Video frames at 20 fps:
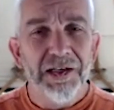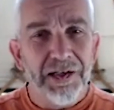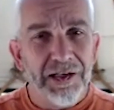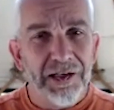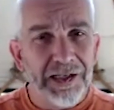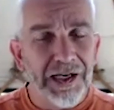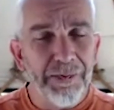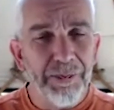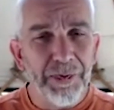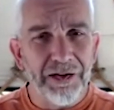
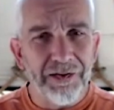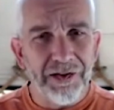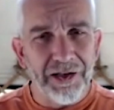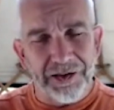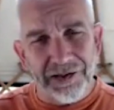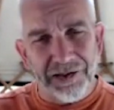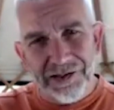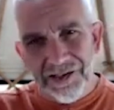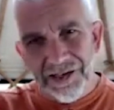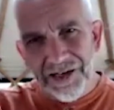came out the
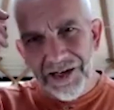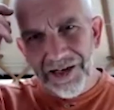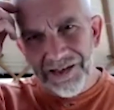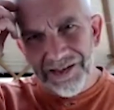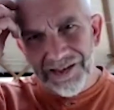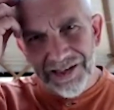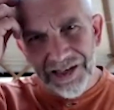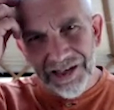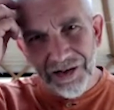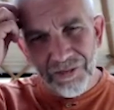other side and
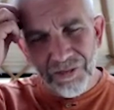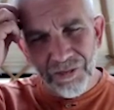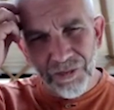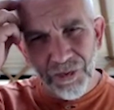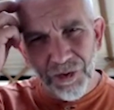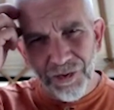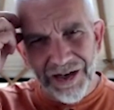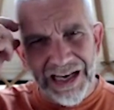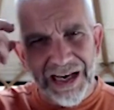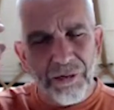said,
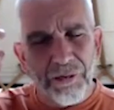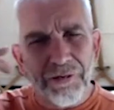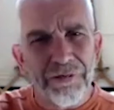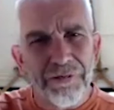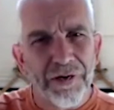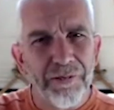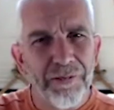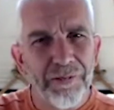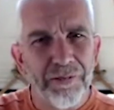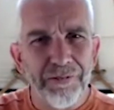well, how have
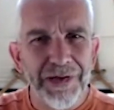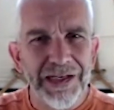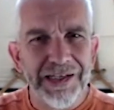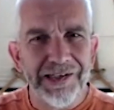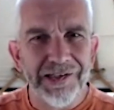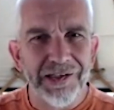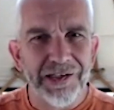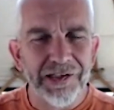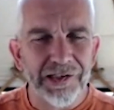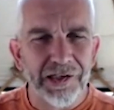I
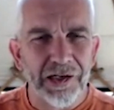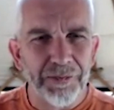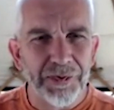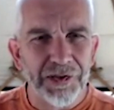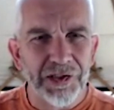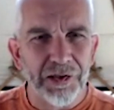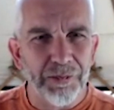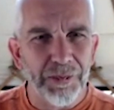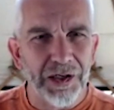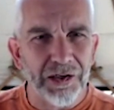messed this up
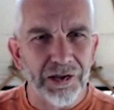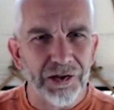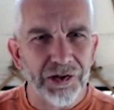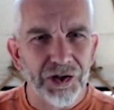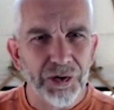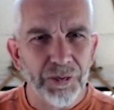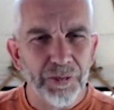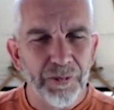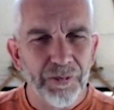so much?